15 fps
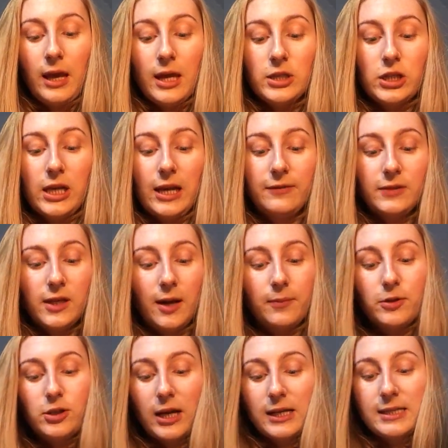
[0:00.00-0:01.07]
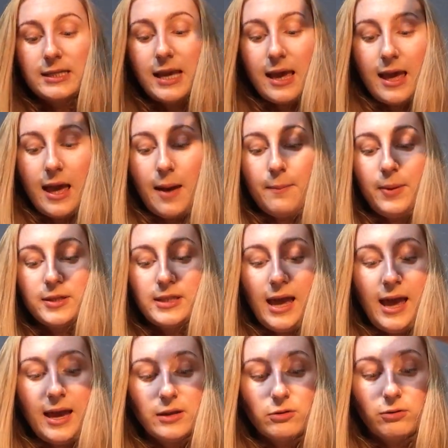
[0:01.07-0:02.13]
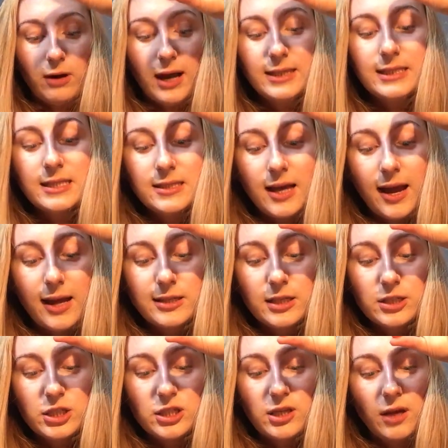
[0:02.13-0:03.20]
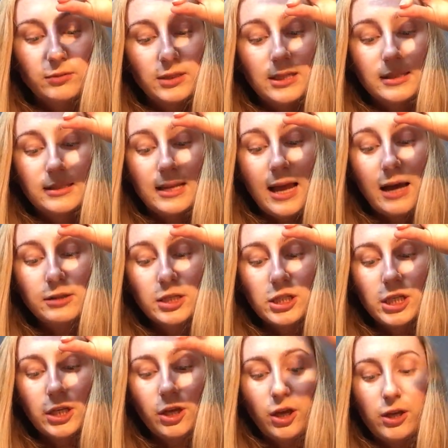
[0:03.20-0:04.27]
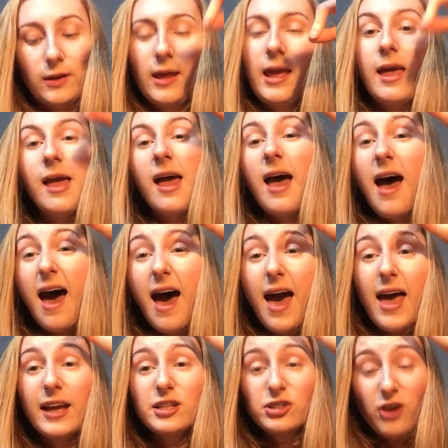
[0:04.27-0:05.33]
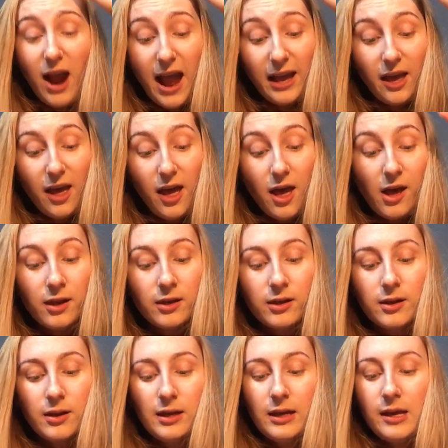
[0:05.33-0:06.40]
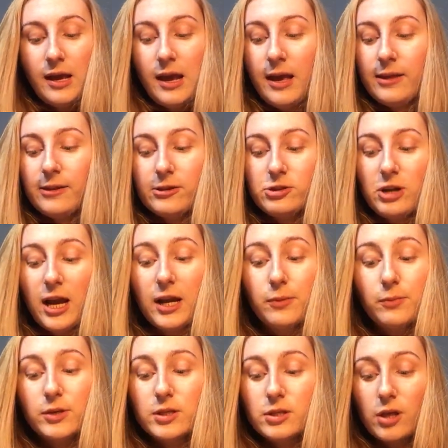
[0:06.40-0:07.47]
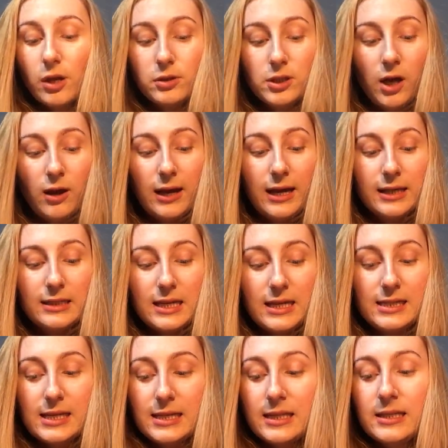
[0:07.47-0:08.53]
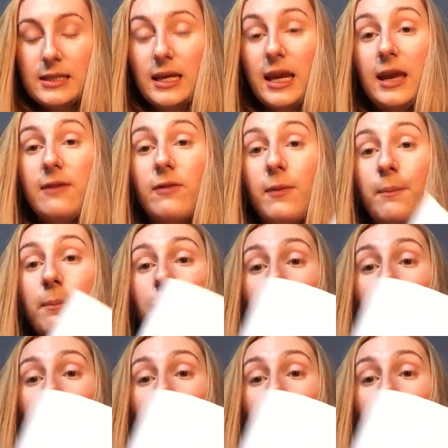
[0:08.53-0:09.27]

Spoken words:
She lifted up the dragon's ear and put her head right inside. She shouted as loud as she could, "Hey, dragon!" The dragon was so tired he didn't even